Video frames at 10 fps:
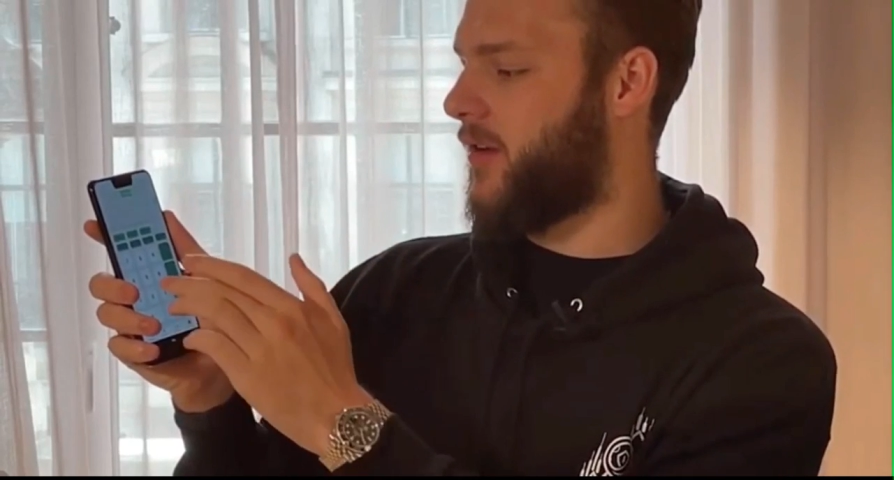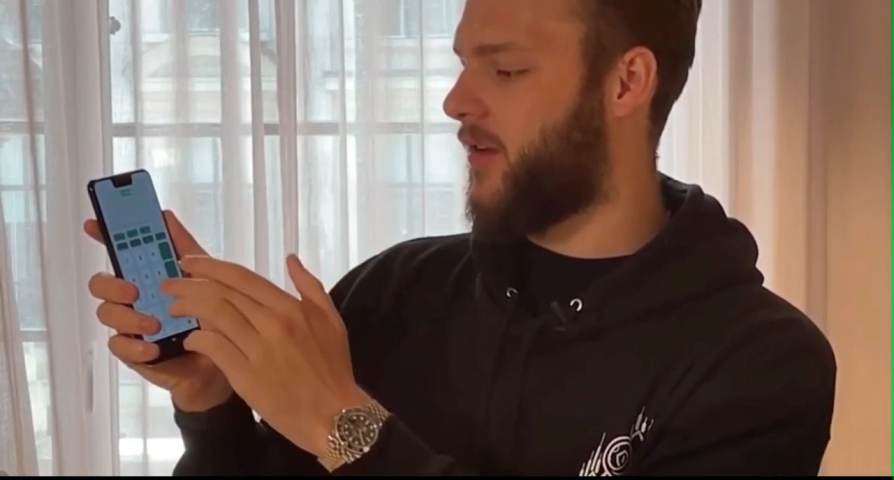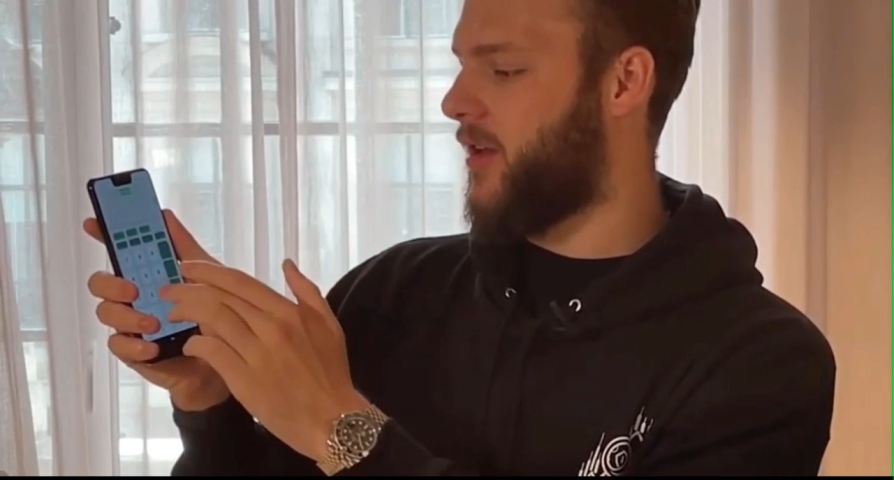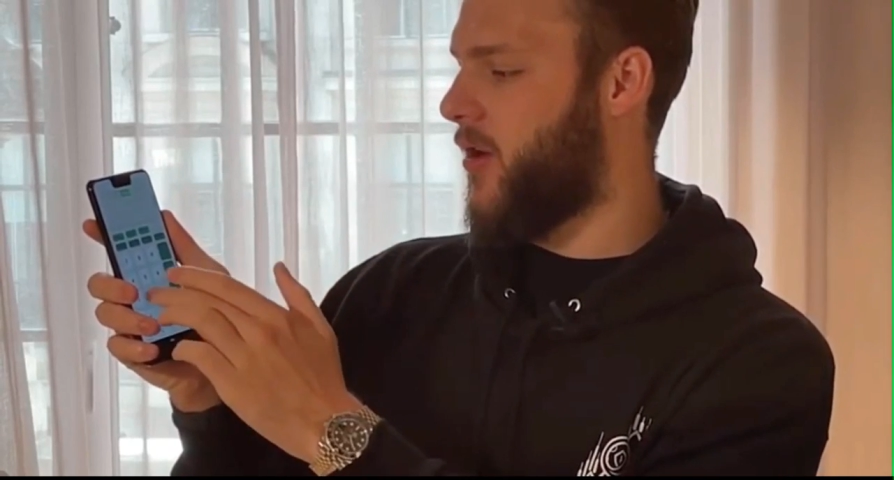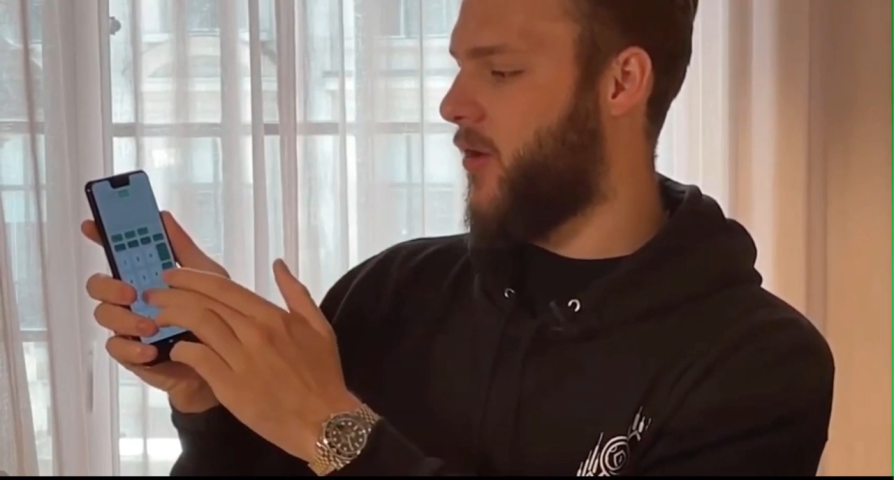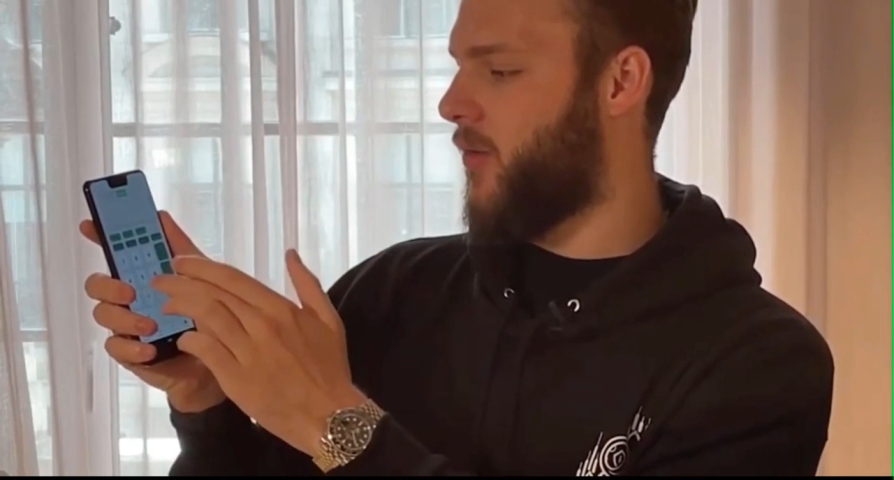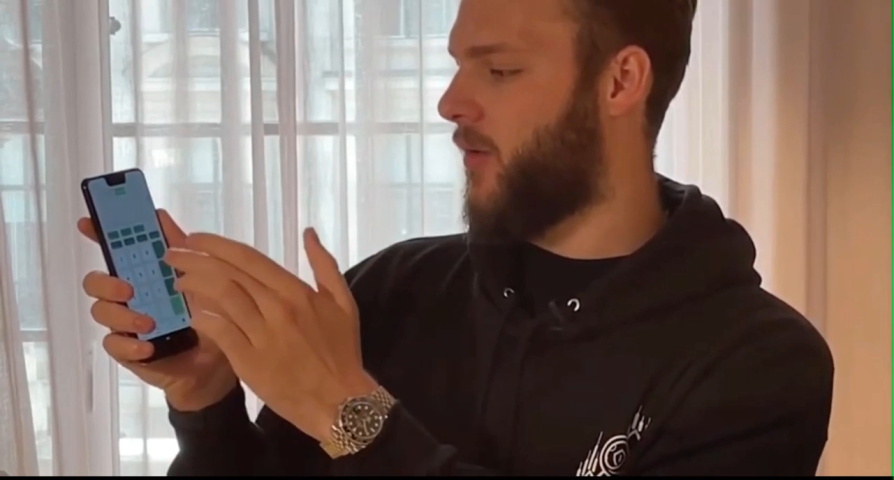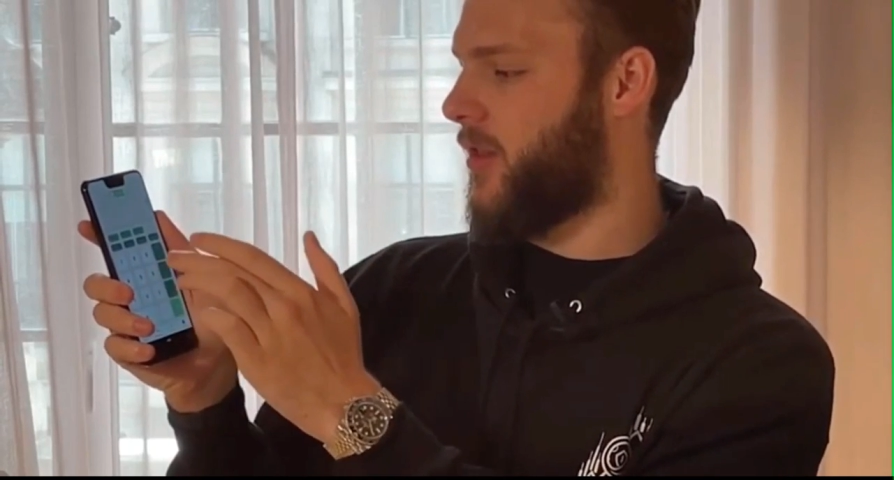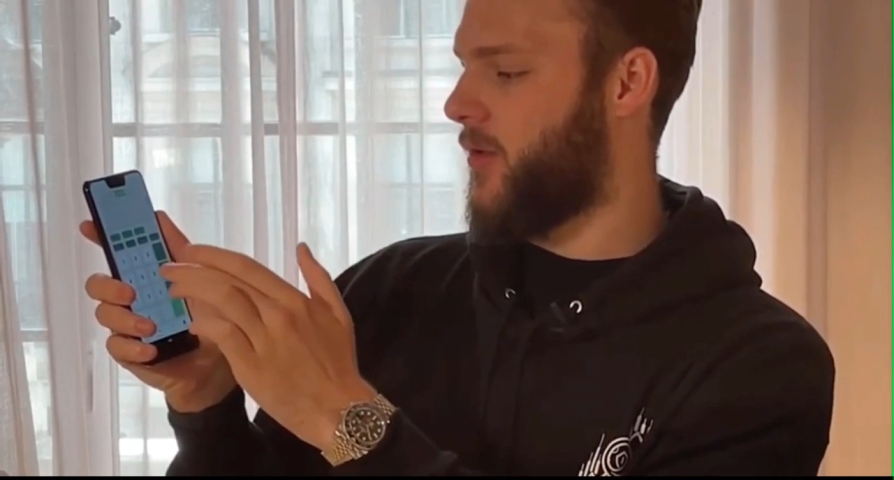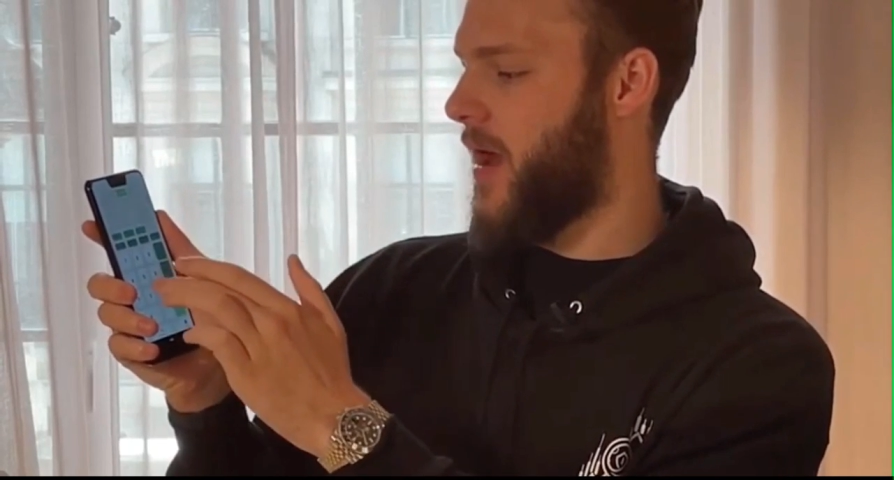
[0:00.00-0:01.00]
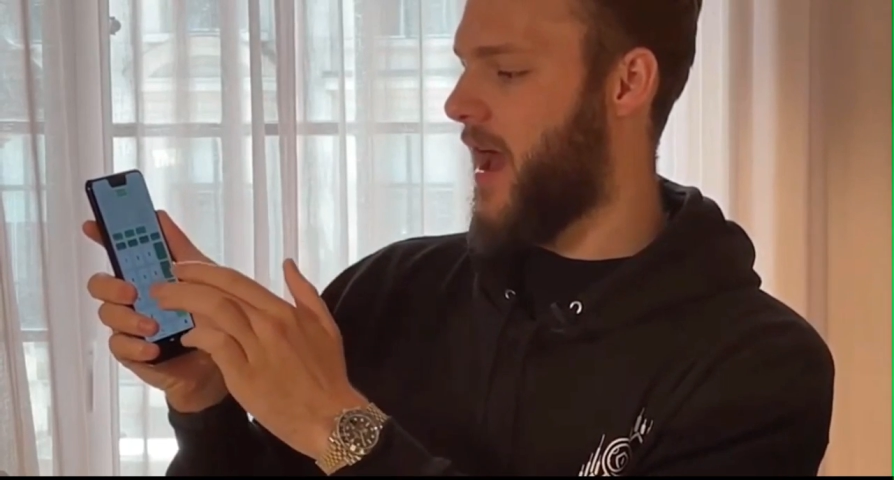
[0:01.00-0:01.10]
calculator,